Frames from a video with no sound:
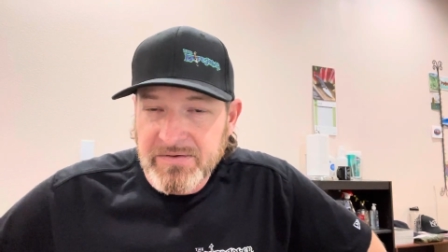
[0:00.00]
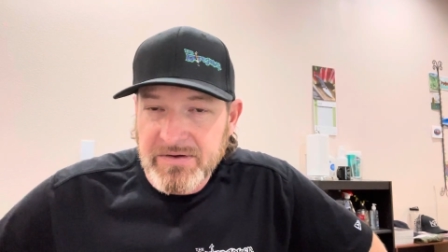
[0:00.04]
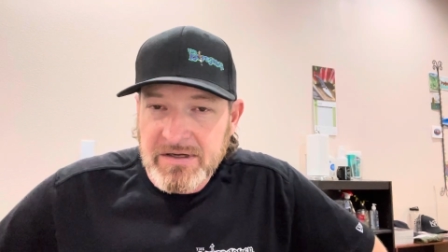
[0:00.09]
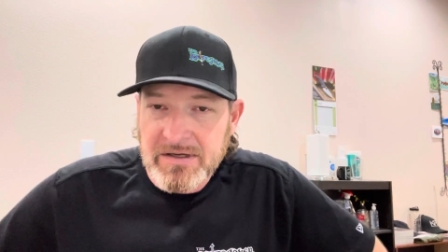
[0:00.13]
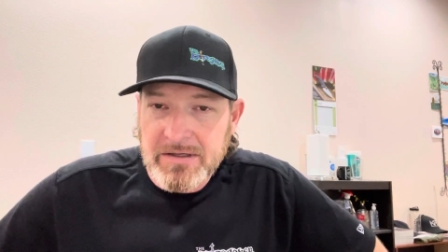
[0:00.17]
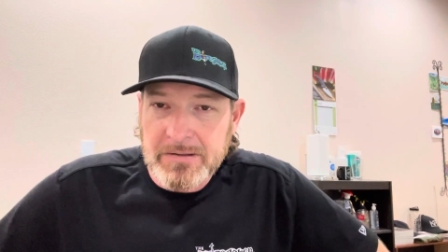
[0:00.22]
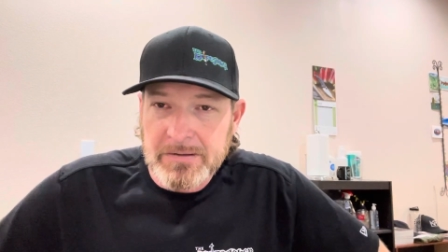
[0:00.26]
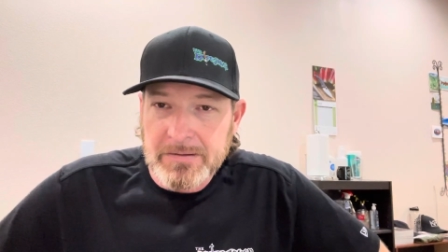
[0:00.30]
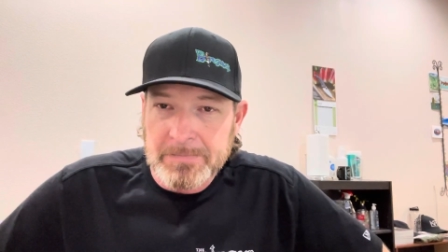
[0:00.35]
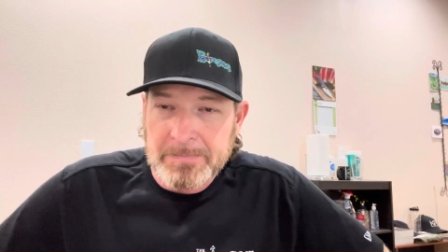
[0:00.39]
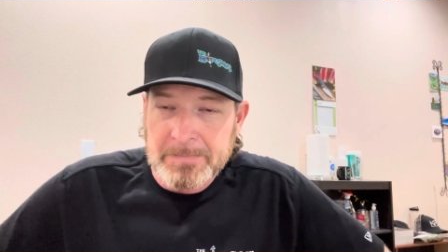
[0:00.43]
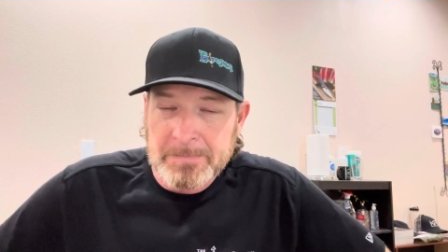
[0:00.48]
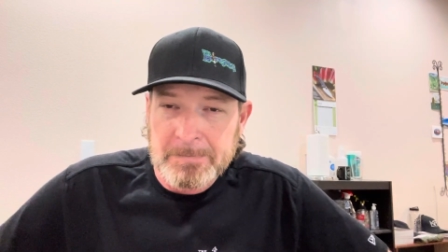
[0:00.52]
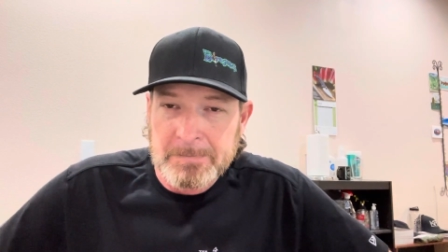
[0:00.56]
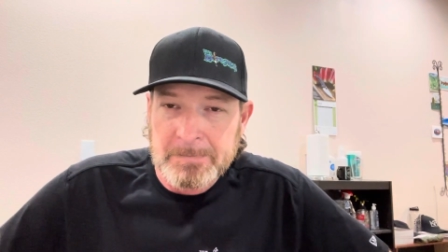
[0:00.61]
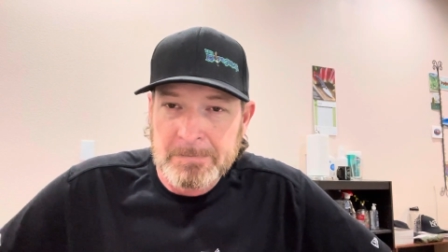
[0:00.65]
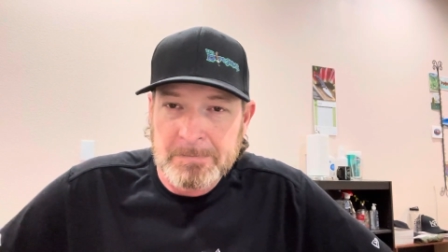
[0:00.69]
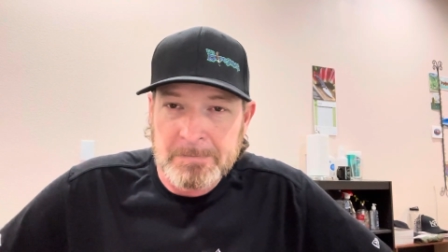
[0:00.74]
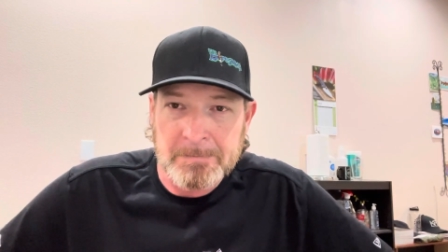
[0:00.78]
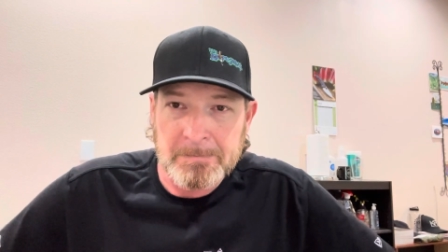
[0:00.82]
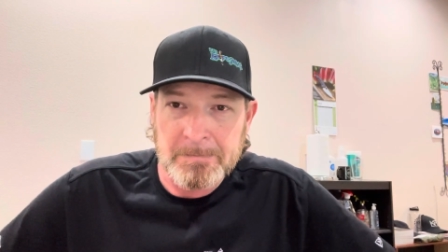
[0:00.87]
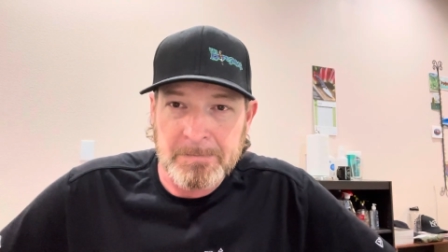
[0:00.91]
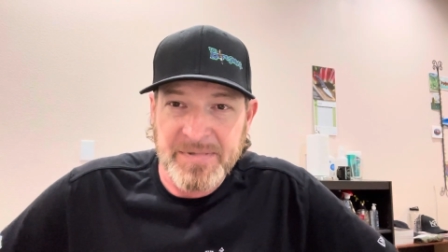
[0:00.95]
Um,
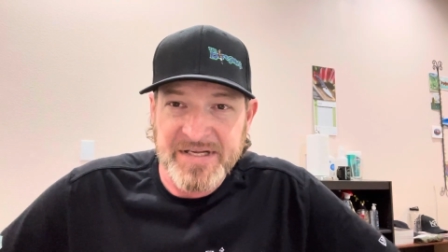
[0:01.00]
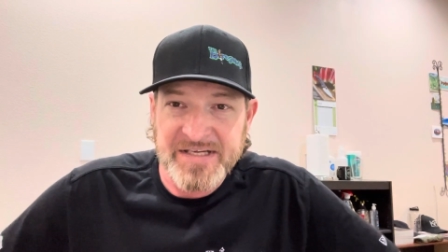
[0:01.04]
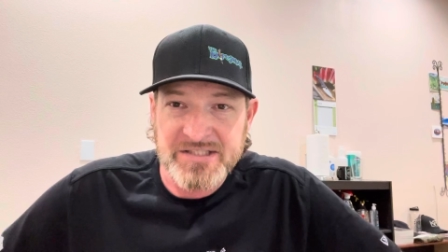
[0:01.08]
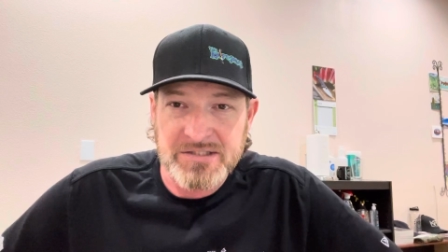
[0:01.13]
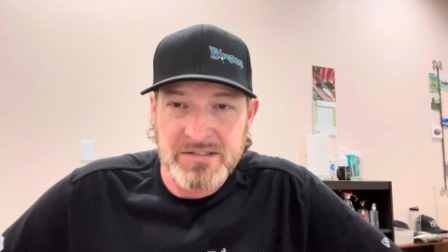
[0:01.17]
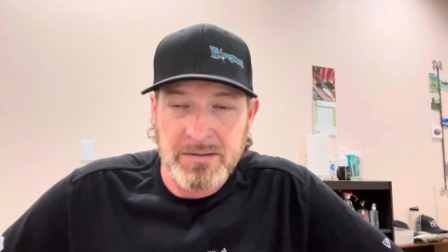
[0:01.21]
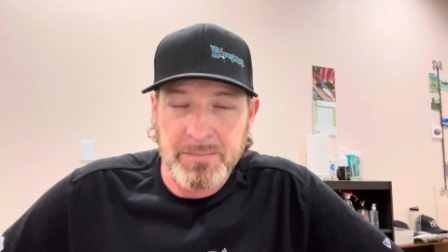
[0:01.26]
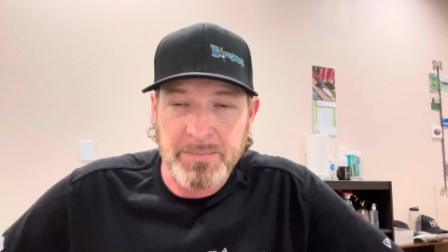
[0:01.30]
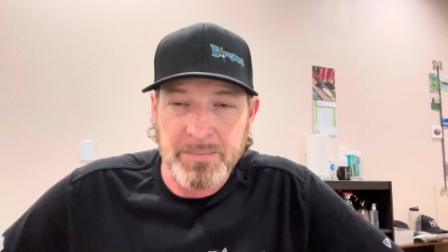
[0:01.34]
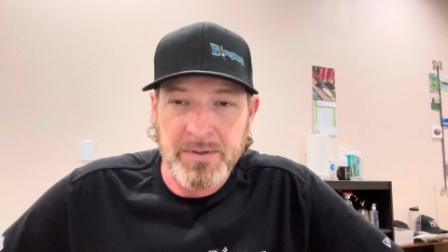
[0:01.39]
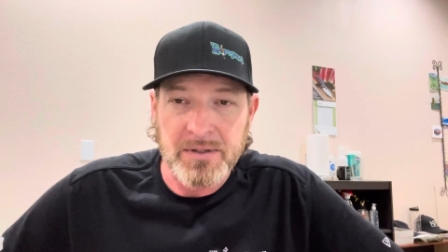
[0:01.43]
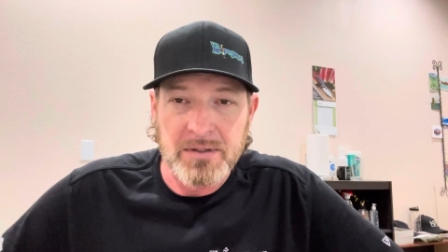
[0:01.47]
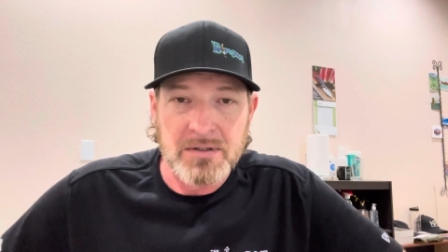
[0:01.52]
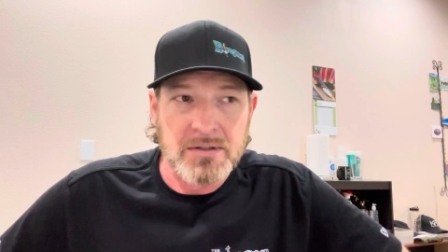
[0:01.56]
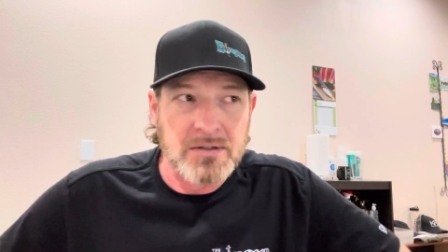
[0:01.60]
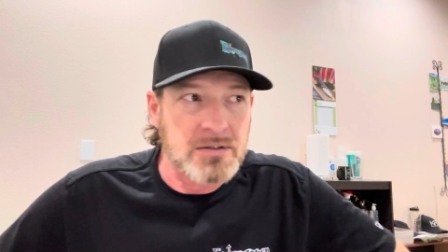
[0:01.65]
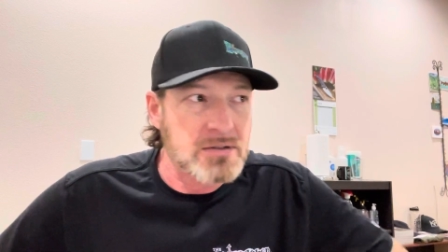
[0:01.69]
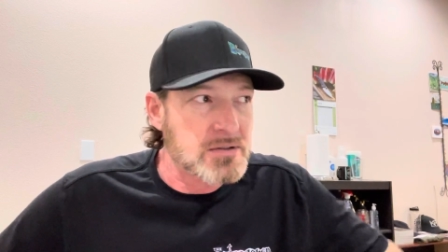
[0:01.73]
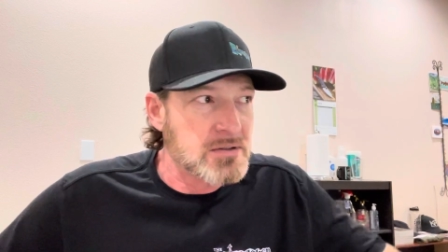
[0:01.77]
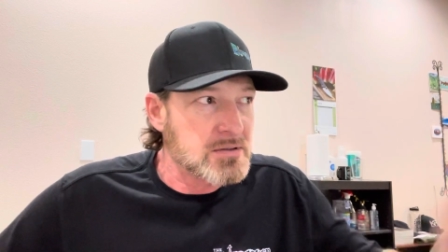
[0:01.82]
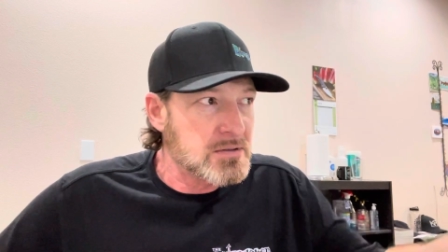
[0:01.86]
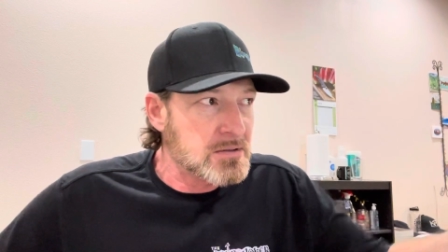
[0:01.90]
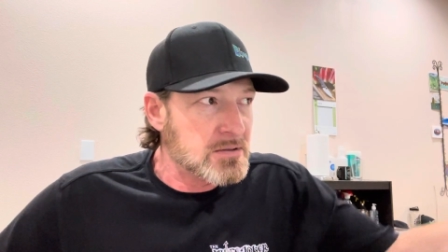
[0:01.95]
Bishop
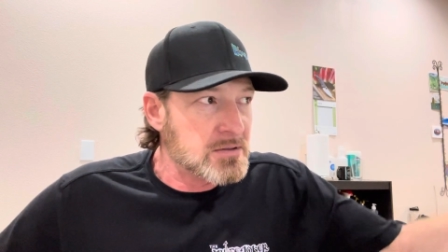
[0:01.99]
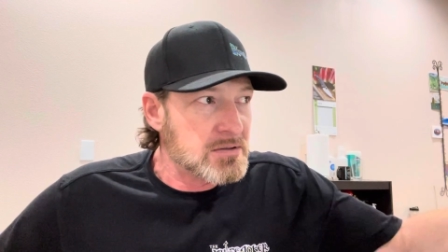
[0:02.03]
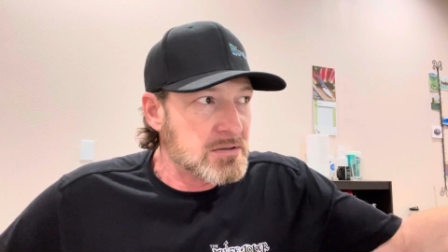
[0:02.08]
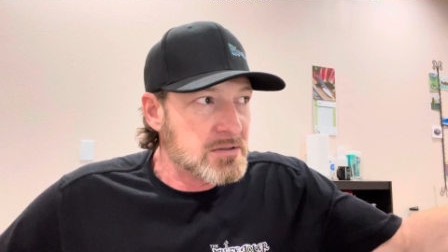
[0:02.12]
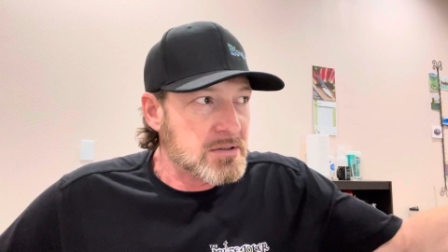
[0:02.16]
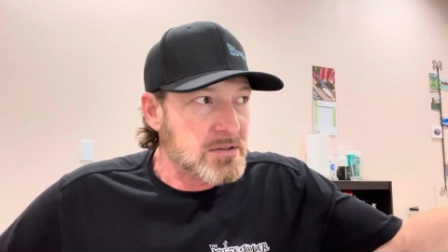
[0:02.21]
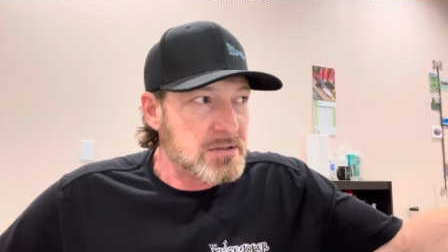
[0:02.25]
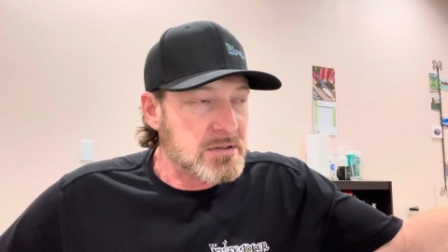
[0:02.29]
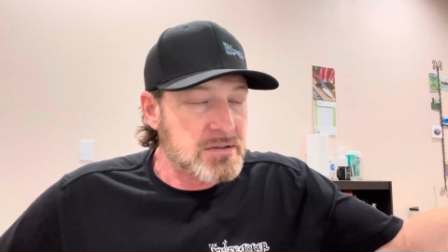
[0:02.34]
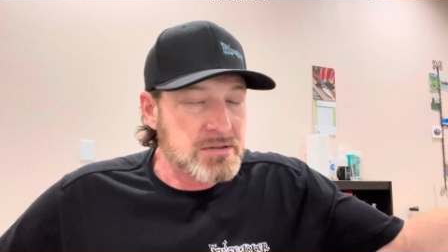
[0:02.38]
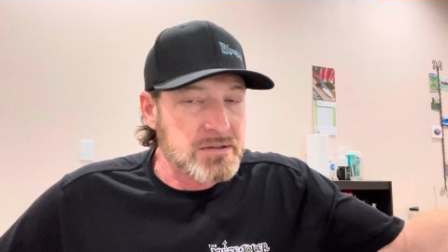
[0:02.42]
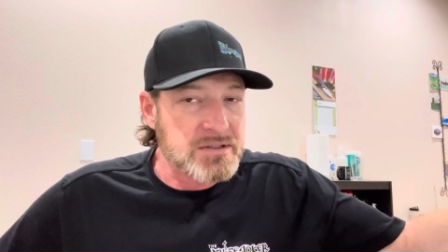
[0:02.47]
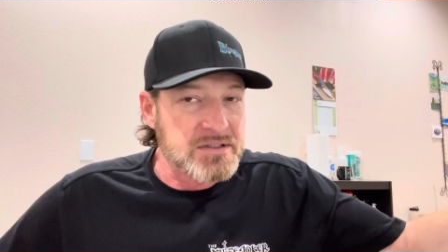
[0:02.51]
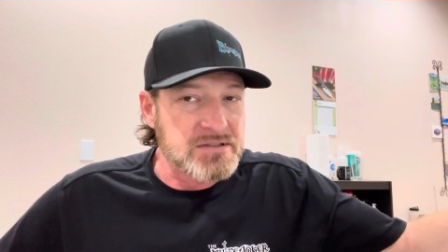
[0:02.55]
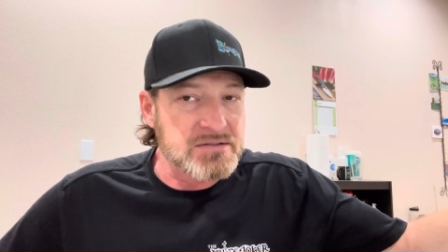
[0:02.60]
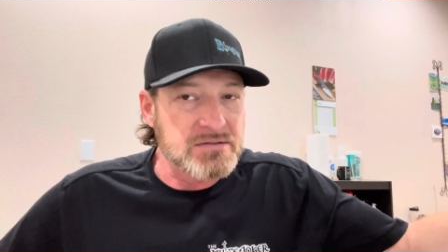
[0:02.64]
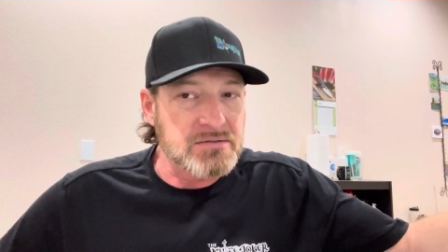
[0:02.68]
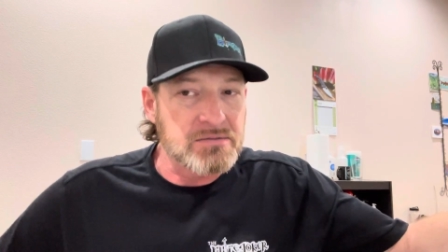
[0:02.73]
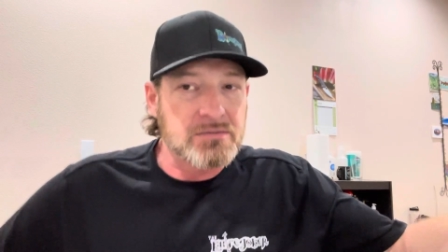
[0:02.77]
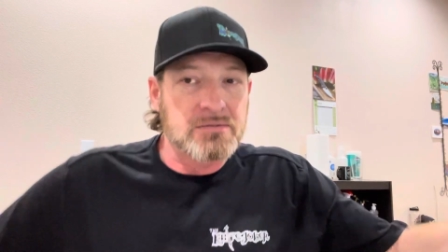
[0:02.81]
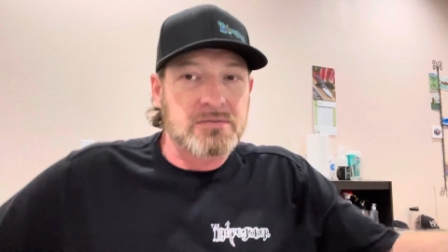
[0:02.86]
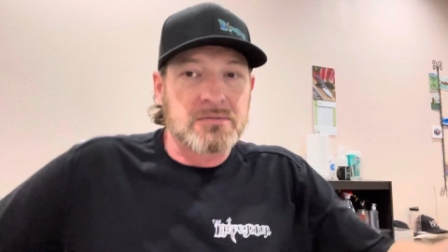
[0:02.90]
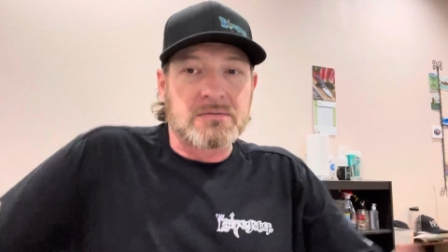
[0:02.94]
is,
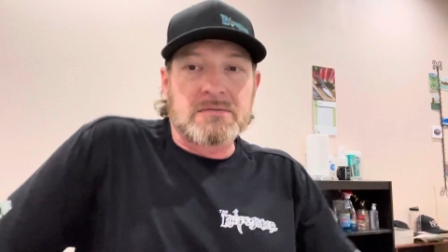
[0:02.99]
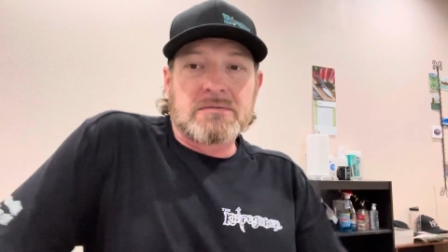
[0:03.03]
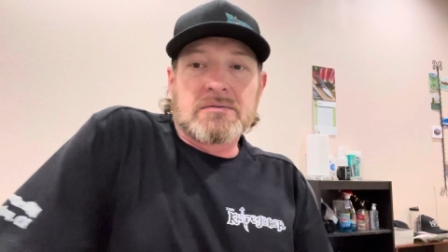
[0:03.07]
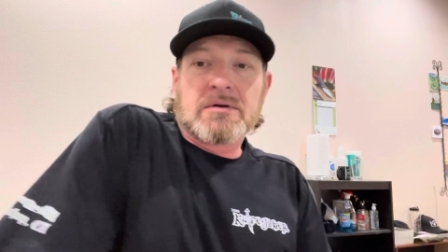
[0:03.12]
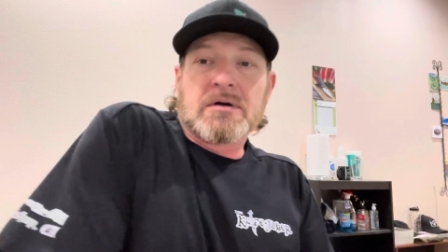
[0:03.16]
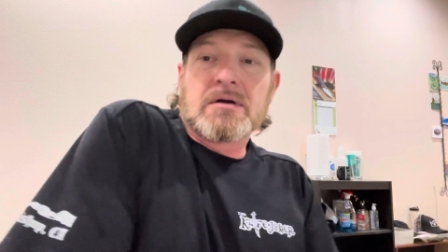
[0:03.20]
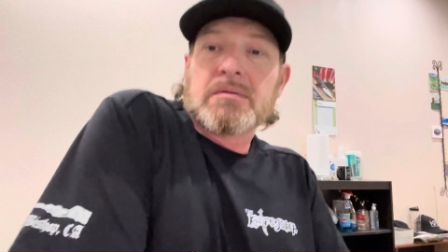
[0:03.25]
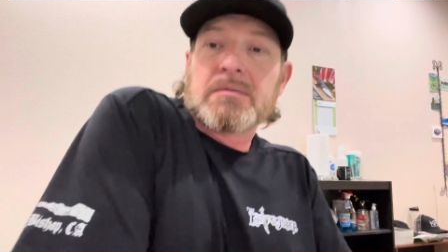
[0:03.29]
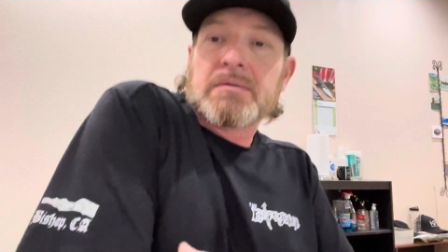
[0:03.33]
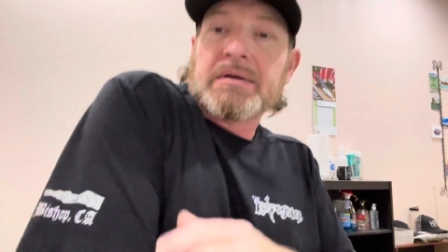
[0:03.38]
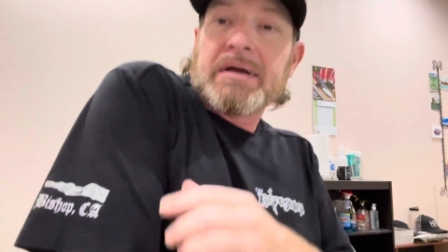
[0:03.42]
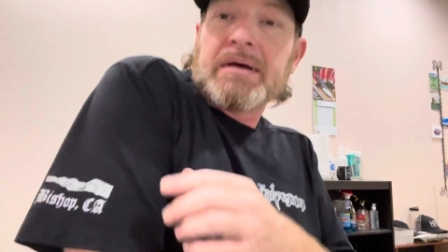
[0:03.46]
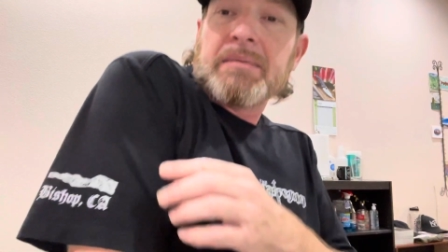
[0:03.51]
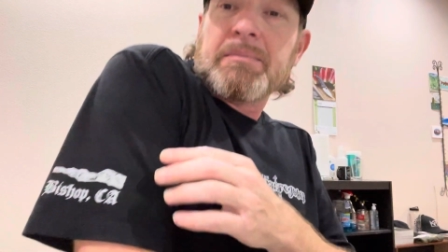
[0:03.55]
well, yeah,